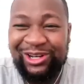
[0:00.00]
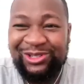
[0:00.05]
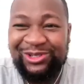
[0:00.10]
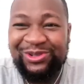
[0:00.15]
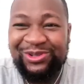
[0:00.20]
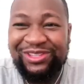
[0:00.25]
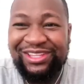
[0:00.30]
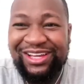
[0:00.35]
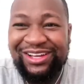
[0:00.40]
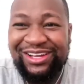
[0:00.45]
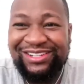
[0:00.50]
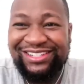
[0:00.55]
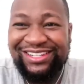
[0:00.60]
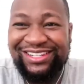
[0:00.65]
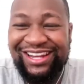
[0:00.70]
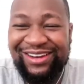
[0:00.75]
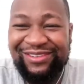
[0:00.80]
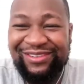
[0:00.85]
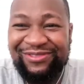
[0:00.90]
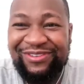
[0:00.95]

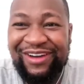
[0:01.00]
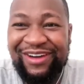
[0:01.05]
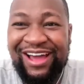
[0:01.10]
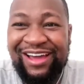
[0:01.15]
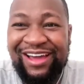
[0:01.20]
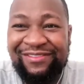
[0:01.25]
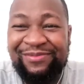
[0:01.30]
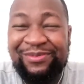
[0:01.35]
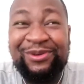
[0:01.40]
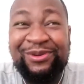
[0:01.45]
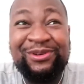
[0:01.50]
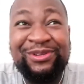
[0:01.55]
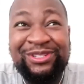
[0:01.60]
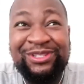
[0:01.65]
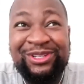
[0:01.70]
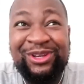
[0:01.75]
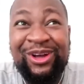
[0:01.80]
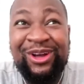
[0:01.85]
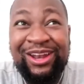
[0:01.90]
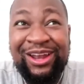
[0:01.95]
2005,
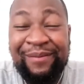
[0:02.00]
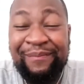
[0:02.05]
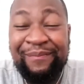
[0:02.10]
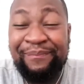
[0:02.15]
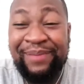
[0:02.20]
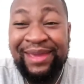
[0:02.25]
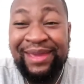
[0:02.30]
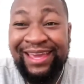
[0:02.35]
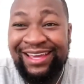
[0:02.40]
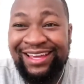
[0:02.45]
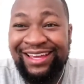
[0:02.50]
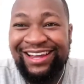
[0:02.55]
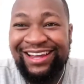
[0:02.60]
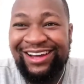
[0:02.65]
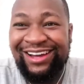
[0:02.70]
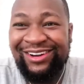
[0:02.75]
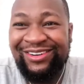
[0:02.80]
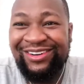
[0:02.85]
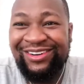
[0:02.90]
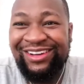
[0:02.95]
because y'all are big
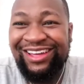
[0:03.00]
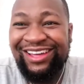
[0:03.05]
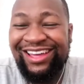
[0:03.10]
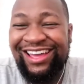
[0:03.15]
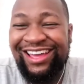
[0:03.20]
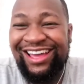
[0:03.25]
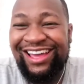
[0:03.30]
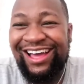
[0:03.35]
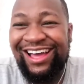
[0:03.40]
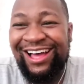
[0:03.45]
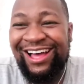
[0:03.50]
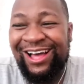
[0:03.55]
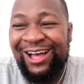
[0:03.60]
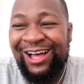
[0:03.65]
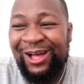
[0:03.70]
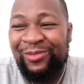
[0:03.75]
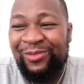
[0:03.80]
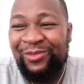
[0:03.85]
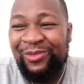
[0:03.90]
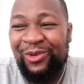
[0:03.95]
now.
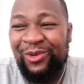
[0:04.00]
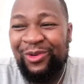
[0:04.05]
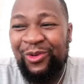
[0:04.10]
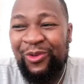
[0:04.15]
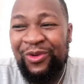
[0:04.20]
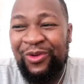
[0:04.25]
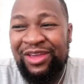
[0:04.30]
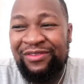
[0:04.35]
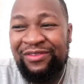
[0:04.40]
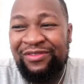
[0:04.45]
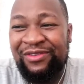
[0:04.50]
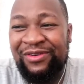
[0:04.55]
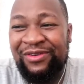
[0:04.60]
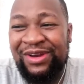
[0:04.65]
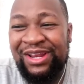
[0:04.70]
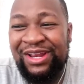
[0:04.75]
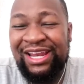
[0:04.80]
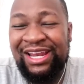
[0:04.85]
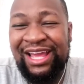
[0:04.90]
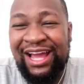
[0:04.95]
We've
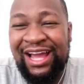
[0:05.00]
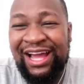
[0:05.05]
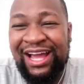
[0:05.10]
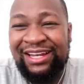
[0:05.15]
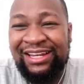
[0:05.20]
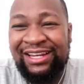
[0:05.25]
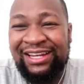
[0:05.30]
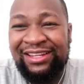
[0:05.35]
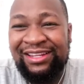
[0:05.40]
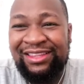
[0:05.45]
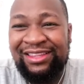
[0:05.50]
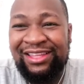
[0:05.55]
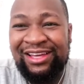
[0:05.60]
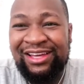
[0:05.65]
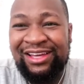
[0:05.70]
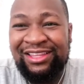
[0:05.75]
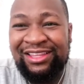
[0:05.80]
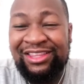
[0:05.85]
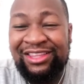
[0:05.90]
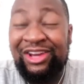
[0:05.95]
really had
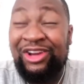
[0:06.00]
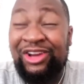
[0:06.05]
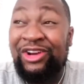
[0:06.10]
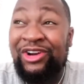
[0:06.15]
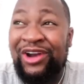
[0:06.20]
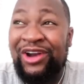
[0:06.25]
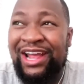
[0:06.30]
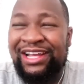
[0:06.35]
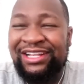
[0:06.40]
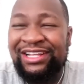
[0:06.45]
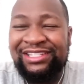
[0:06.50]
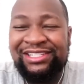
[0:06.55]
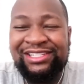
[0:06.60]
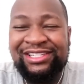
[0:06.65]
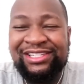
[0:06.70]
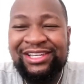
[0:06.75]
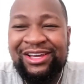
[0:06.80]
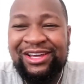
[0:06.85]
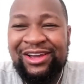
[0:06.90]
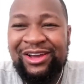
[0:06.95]
the
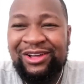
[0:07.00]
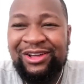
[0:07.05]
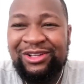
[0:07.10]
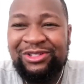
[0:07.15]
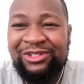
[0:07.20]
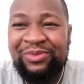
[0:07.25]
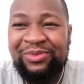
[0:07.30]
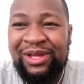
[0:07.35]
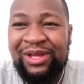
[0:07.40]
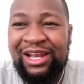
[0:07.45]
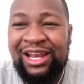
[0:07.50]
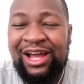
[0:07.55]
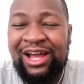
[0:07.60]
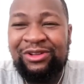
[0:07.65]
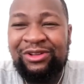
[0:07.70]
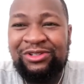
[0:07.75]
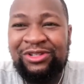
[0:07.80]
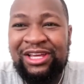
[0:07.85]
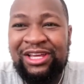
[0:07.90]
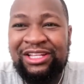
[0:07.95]
grace to be
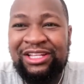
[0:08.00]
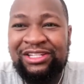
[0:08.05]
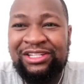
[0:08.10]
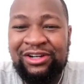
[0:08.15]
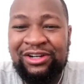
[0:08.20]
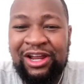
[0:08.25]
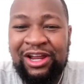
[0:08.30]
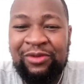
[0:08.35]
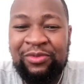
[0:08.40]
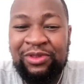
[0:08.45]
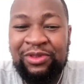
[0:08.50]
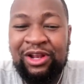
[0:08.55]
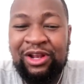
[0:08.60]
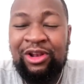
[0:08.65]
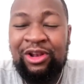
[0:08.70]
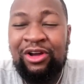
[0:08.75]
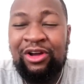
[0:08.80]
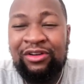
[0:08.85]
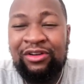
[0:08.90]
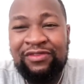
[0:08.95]
allowed to integrate with a
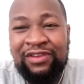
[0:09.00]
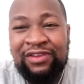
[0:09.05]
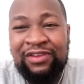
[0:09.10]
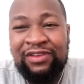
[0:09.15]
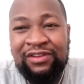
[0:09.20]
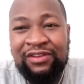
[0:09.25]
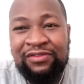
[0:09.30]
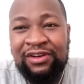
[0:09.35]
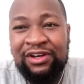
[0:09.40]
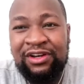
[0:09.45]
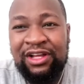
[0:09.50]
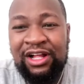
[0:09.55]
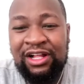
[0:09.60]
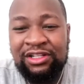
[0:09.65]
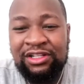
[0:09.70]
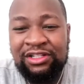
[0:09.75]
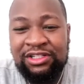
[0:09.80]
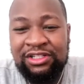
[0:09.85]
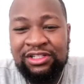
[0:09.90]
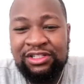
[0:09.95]
lot of different
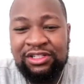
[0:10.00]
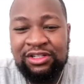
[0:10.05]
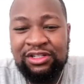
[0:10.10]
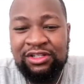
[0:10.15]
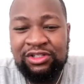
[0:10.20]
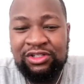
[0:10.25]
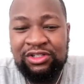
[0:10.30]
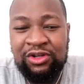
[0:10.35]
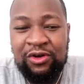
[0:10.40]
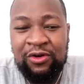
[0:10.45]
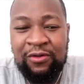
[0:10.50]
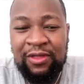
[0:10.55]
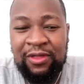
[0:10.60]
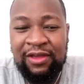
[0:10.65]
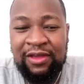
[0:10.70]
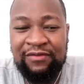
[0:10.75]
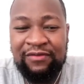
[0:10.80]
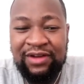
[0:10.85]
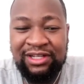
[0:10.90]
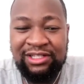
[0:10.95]
cultures. So
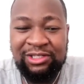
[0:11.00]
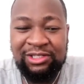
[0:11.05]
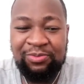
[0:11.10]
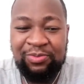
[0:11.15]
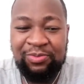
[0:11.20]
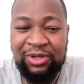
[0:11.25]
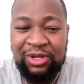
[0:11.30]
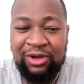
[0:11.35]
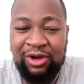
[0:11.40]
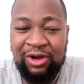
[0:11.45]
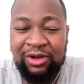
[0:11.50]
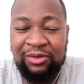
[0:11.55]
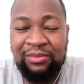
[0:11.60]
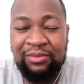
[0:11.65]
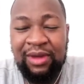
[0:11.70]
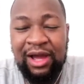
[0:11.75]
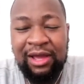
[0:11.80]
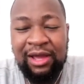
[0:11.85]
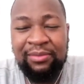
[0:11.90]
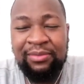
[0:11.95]
if I speak on
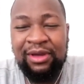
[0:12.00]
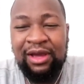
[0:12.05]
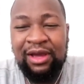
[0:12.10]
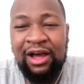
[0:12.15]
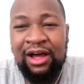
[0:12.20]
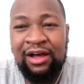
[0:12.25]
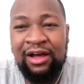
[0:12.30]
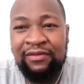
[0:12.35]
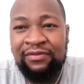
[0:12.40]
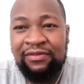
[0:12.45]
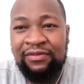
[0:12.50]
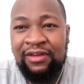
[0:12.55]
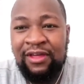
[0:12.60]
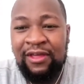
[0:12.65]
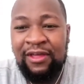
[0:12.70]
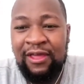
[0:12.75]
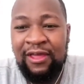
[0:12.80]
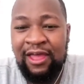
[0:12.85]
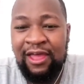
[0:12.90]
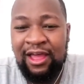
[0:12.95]
my behalf,
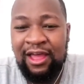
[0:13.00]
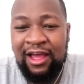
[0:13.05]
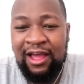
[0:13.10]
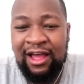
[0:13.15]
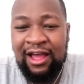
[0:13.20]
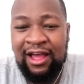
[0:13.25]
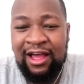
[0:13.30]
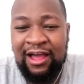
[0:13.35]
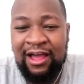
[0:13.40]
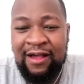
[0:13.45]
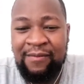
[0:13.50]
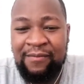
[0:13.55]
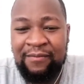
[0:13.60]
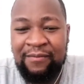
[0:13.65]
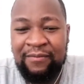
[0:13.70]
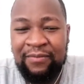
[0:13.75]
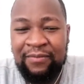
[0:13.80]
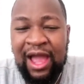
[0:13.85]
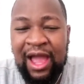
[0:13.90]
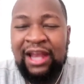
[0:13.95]

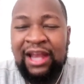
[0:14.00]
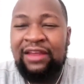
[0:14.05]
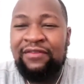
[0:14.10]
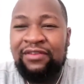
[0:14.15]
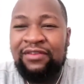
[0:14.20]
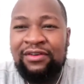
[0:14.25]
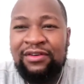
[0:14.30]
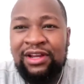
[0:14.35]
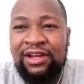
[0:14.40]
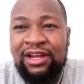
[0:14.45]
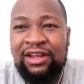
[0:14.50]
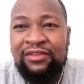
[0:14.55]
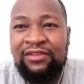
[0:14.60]
I never really